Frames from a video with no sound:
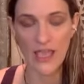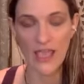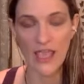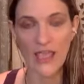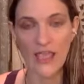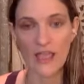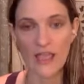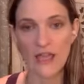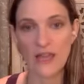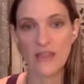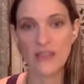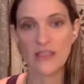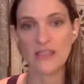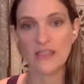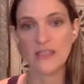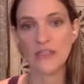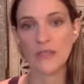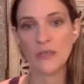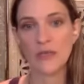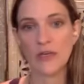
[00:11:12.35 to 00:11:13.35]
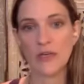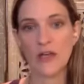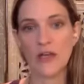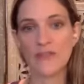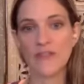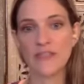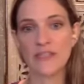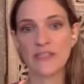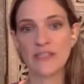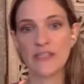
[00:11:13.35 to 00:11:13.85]
And this is where
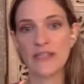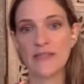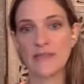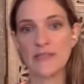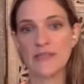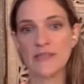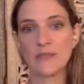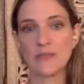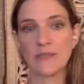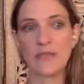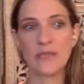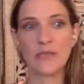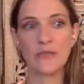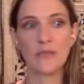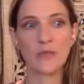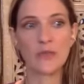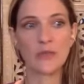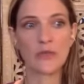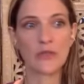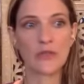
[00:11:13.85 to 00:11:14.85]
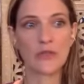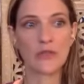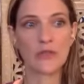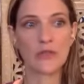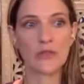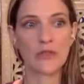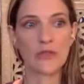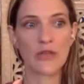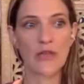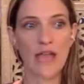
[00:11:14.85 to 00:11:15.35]
oftentimes
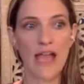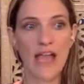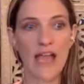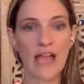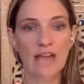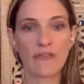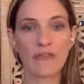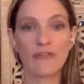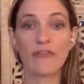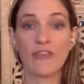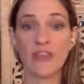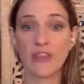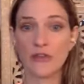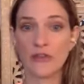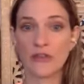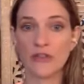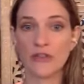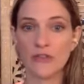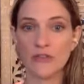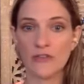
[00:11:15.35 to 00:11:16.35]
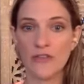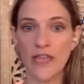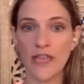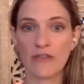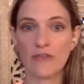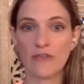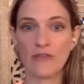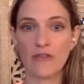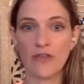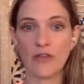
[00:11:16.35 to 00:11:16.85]
people have fear. They
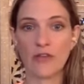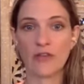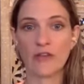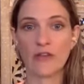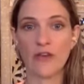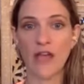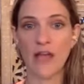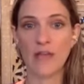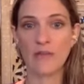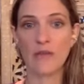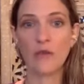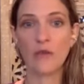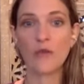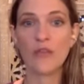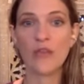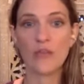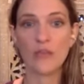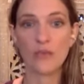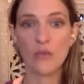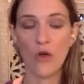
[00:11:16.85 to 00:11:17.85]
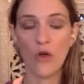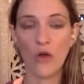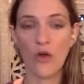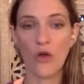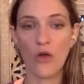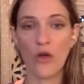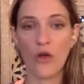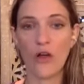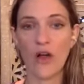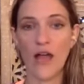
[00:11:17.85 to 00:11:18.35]
have fear. I'm doing it
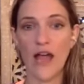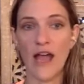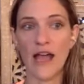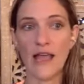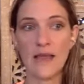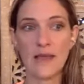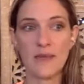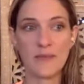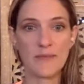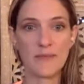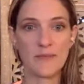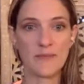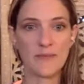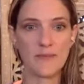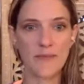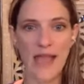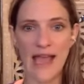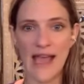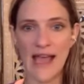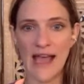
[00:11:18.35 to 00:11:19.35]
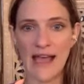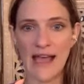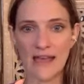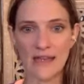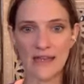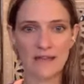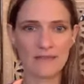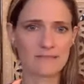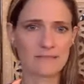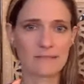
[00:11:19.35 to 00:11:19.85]
wrong. I'm
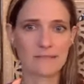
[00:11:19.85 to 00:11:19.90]
bad.